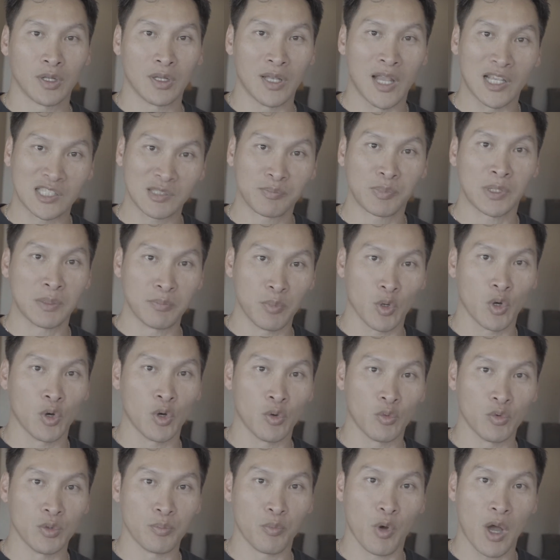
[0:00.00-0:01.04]
less
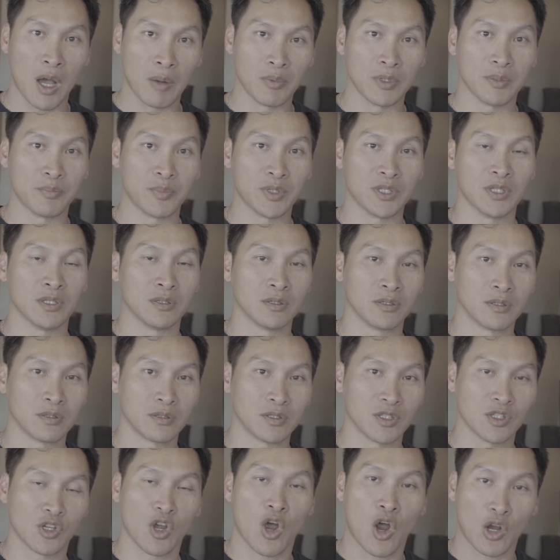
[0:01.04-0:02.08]
people would probably be
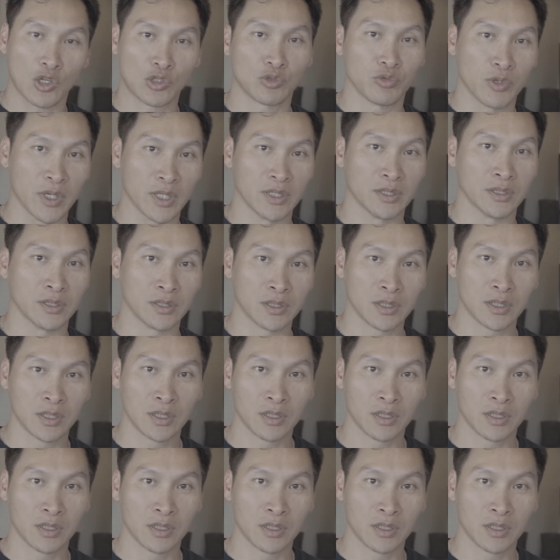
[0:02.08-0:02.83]
incarcerated.